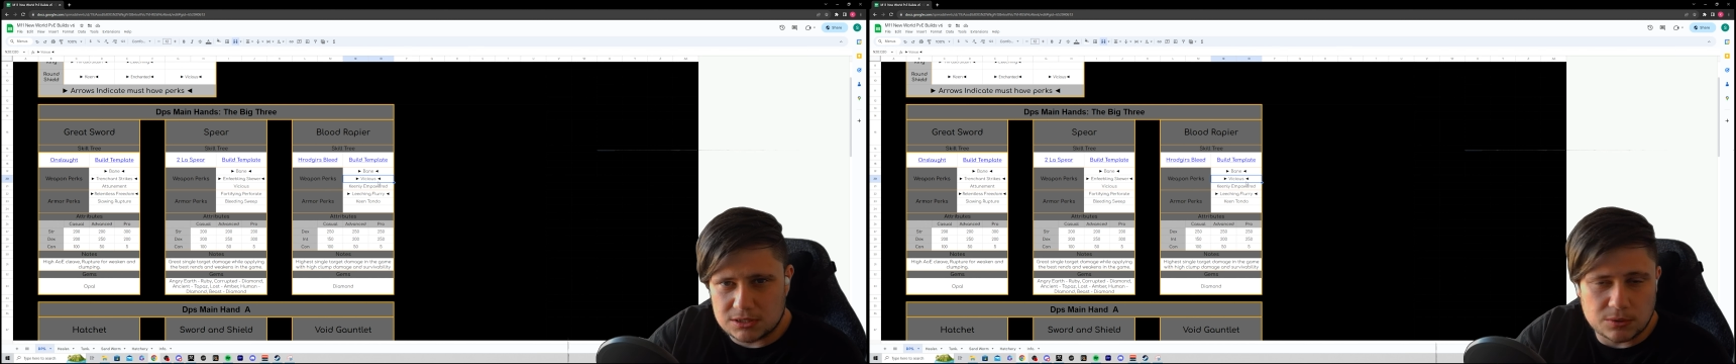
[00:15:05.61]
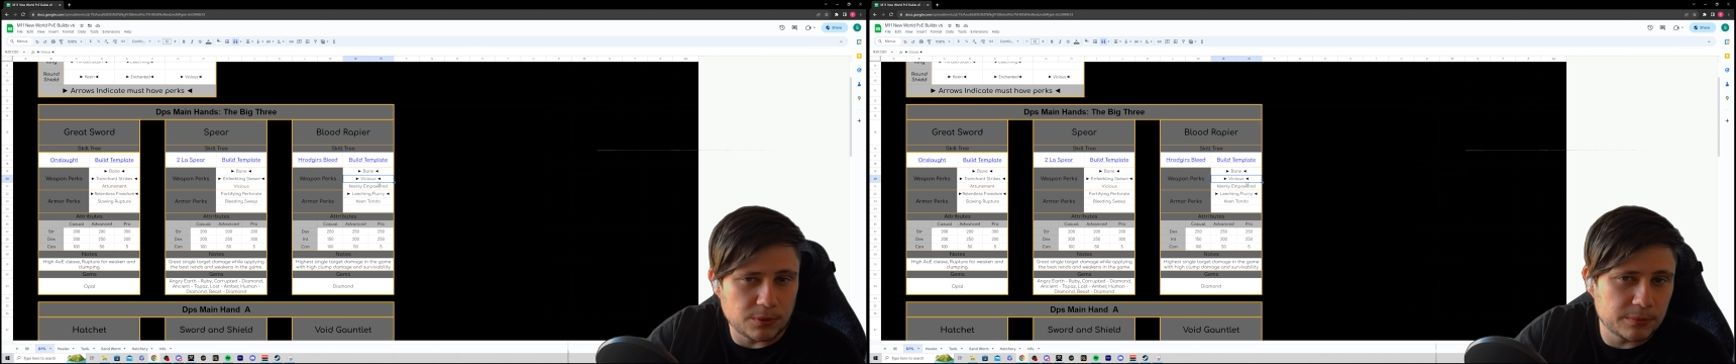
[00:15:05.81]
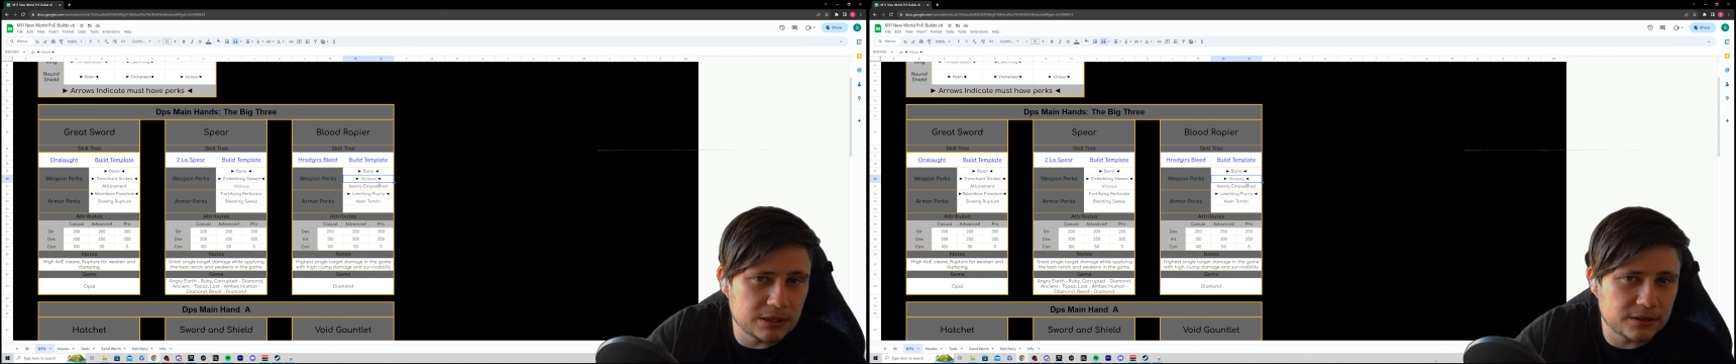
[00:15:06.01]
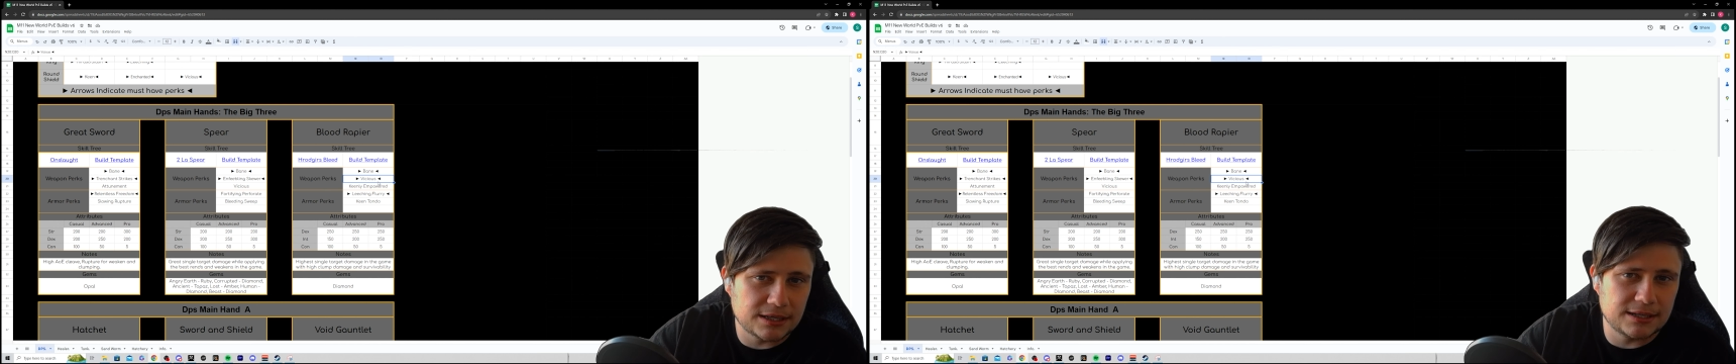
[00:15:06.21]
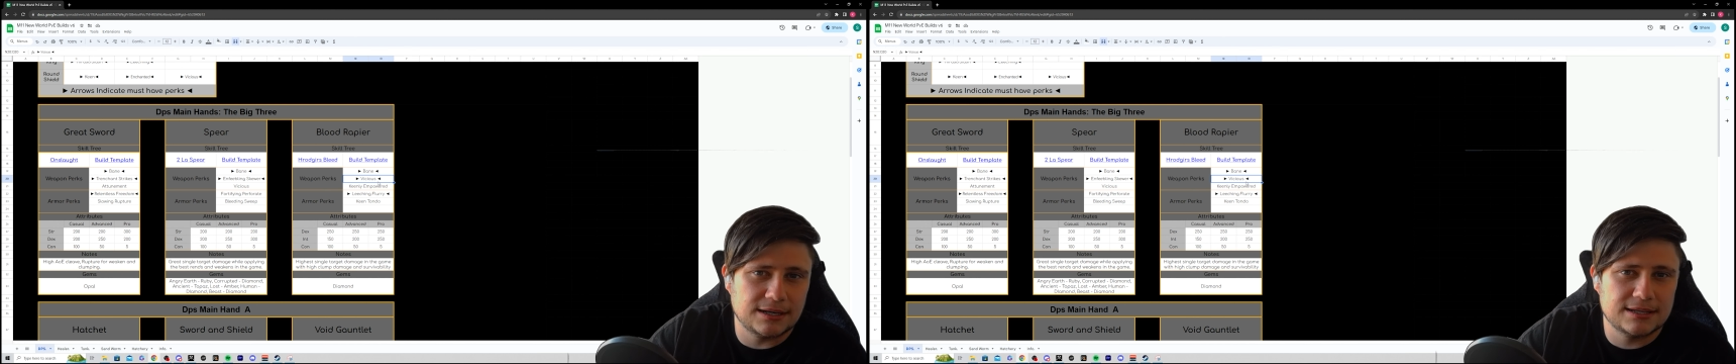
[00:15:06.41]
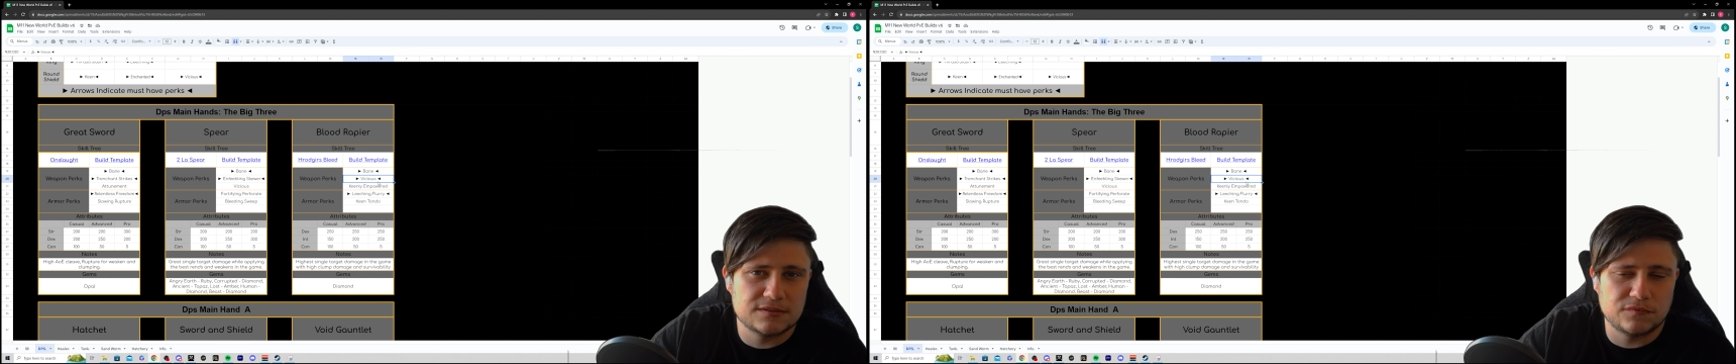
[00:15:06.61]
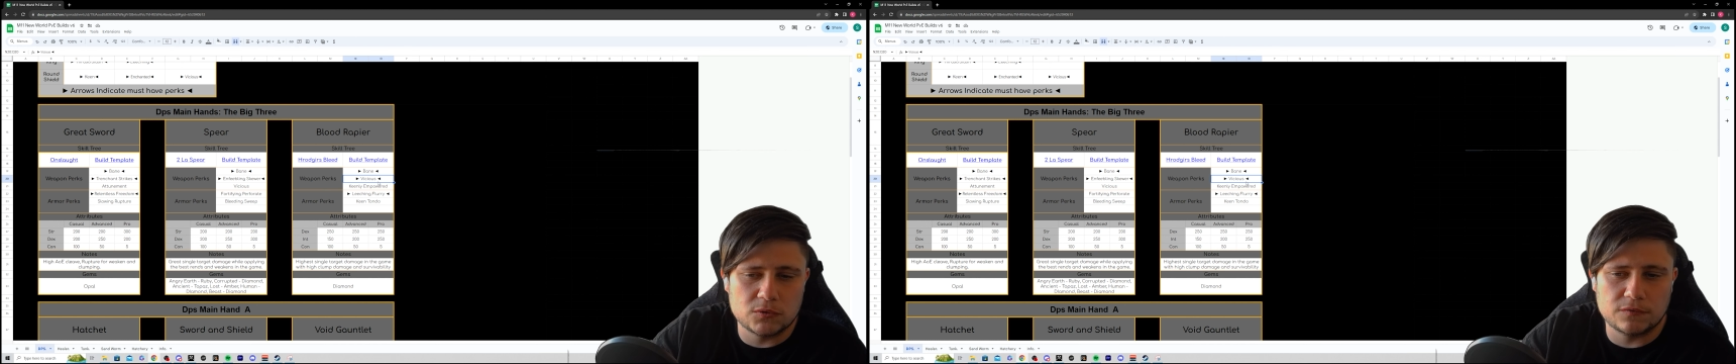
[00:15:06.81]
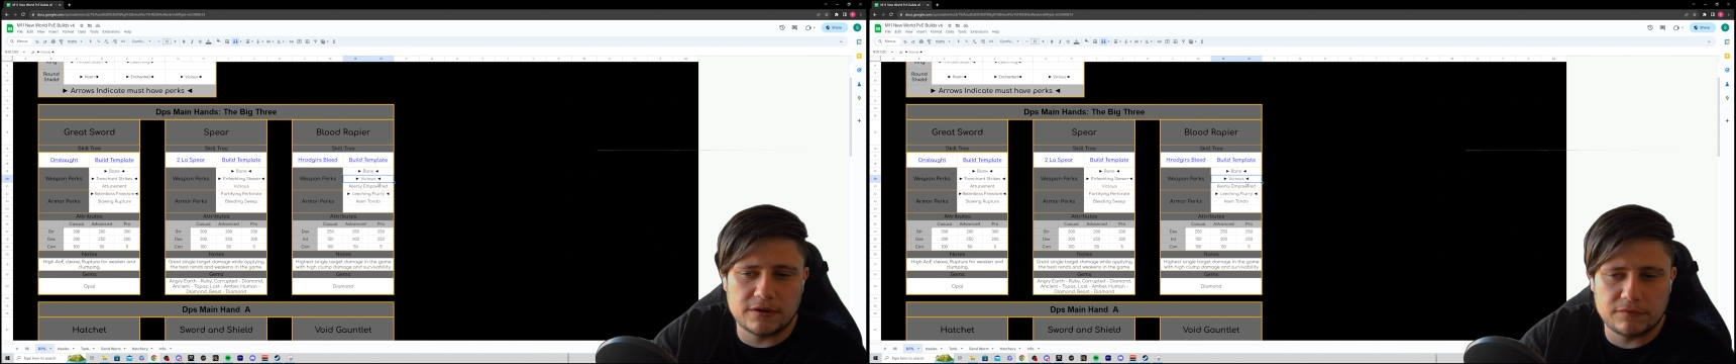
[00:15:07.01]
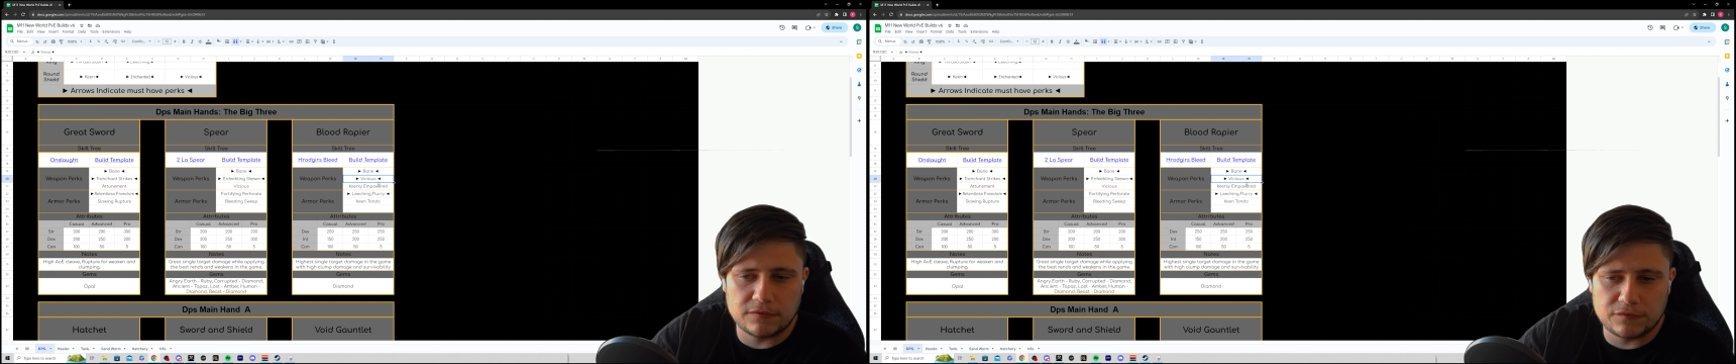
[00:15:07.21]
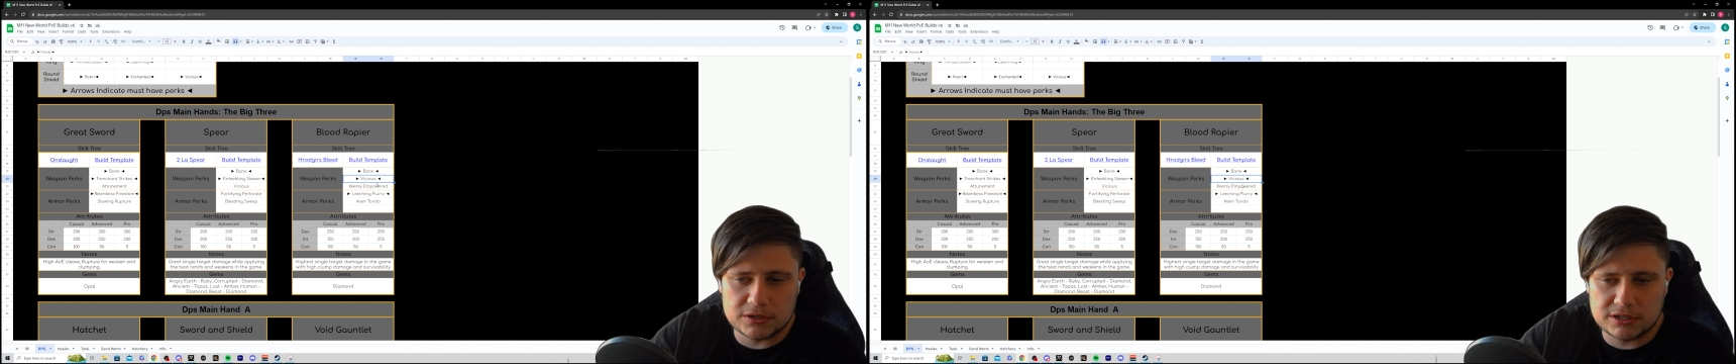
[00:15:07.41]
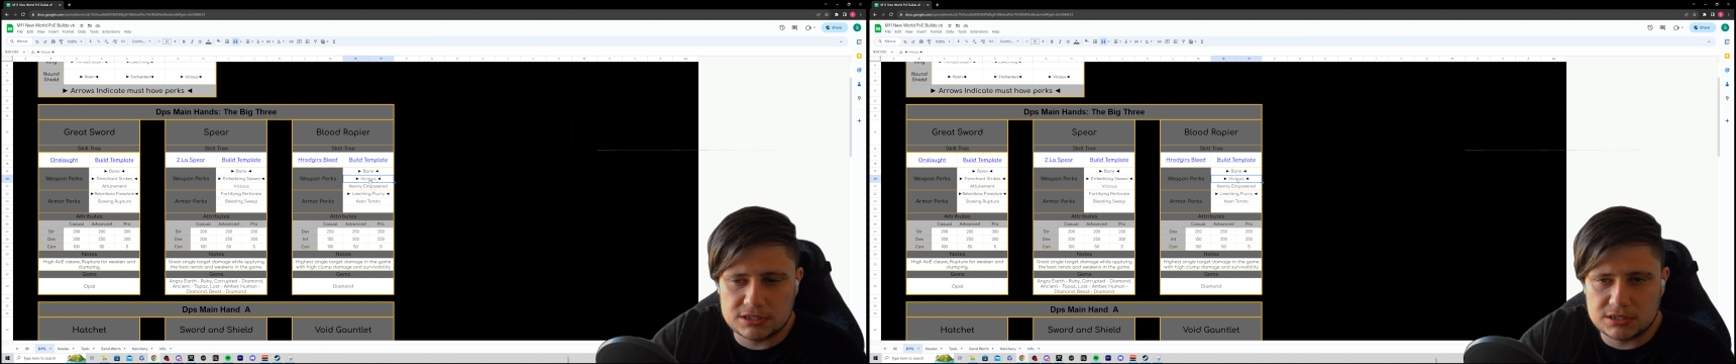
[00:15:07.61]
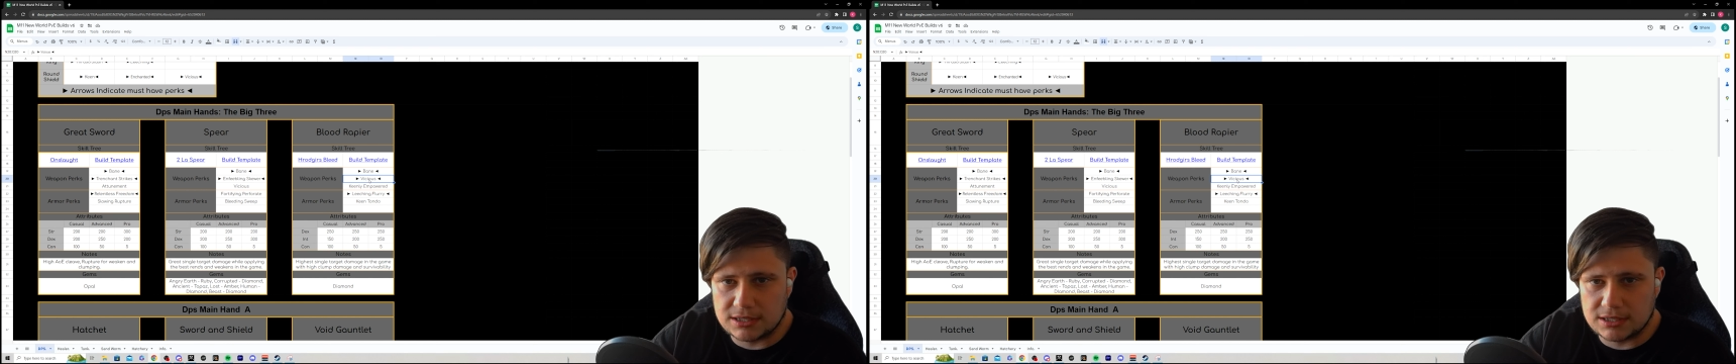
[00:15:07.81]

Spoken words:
So you're probably looking at least 4 or 5 refreshing